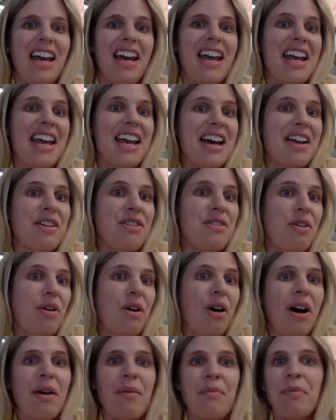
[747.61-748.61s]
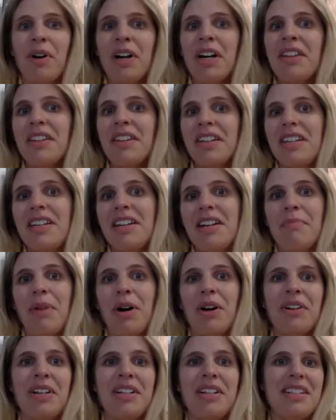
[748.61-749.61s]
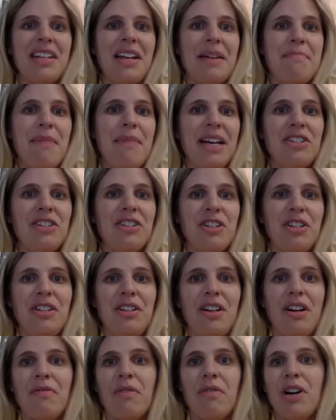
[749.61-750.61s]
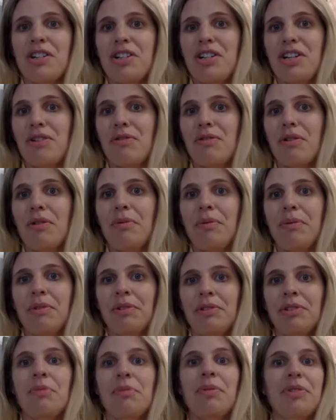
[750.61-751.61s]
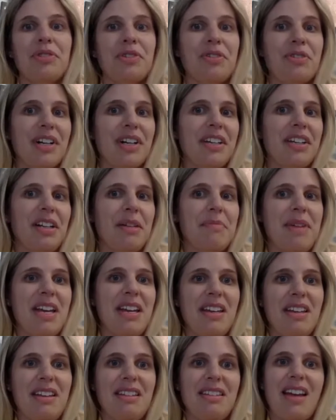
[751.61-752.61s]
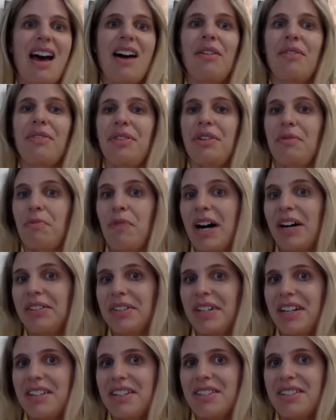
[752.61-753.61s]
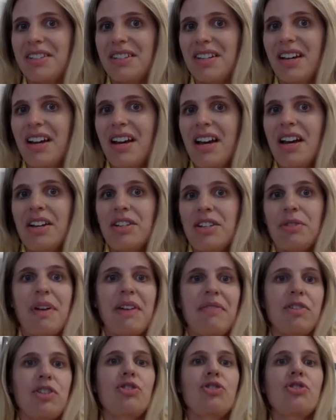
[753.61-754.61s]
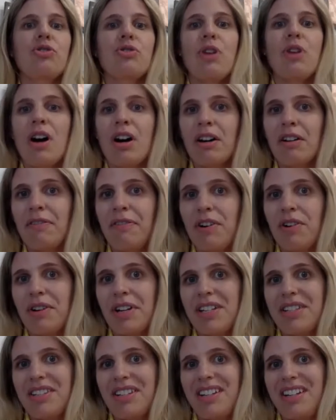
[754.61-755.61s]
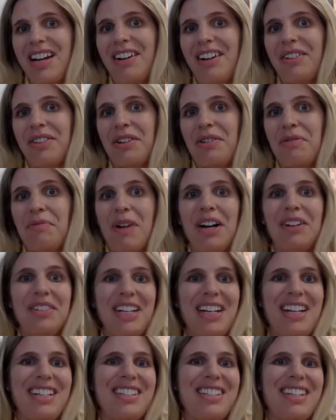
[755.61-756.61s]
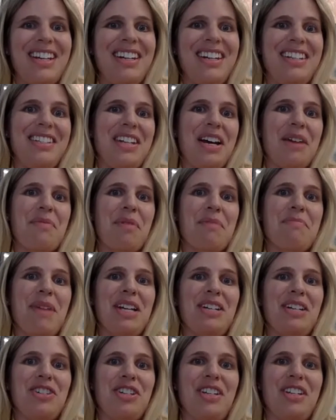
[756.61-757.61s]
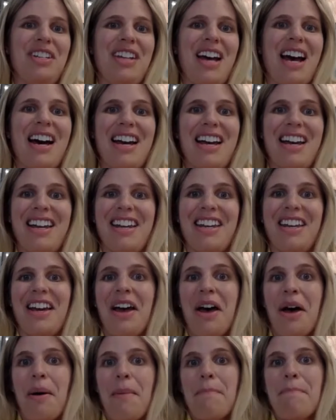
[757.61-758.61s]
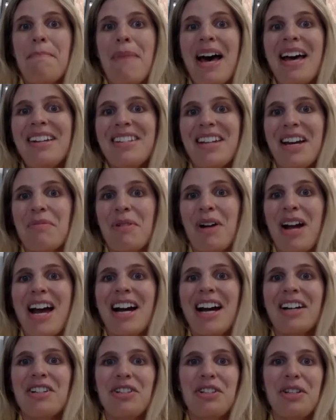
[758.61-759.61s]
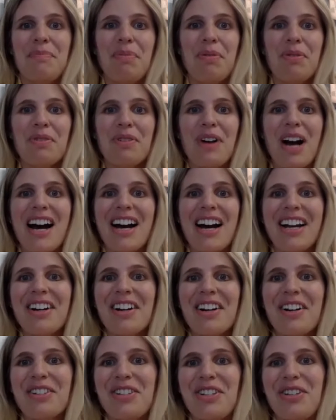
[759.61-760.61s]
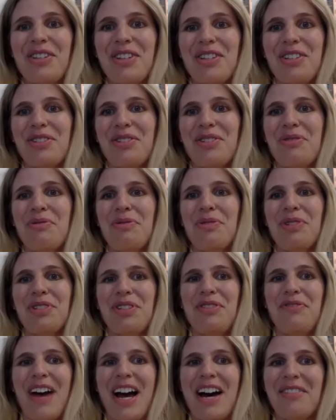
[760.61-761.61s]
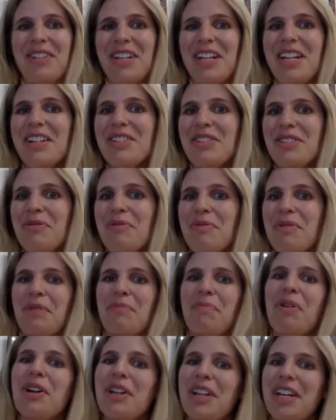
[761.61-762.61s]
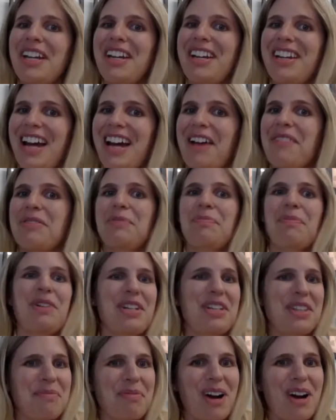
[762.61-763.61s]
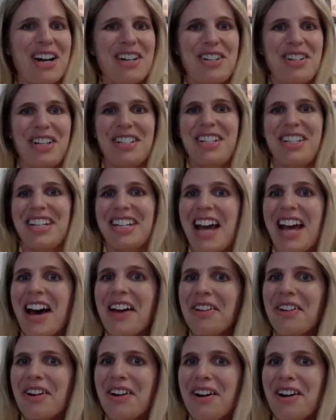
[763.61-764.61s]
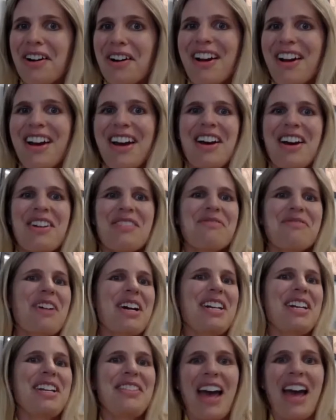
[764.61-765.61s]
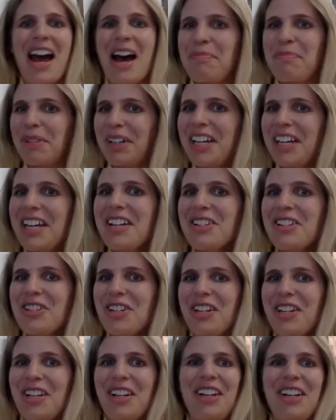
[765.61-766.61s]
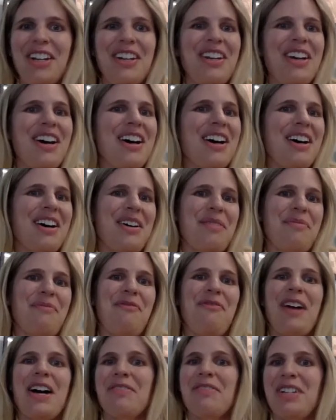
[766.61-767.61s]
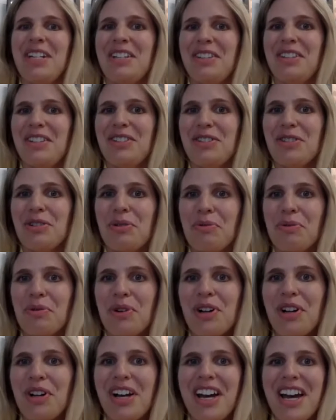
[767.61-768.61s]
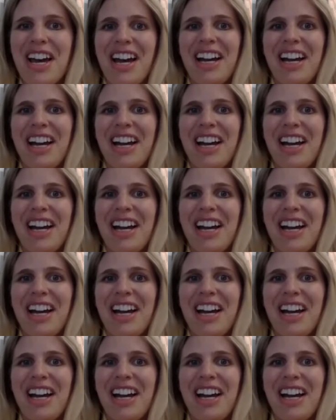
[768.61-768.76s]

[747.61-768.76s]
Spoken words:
And one of the key components that I mentioned of Washington Global's curriculum is health and wellness. So we have a strong focus on health and wellness. And as Deborah mentioned, I met Deborah actually prior to the school's founding. So I was putting the project together, writing the application, founding the school.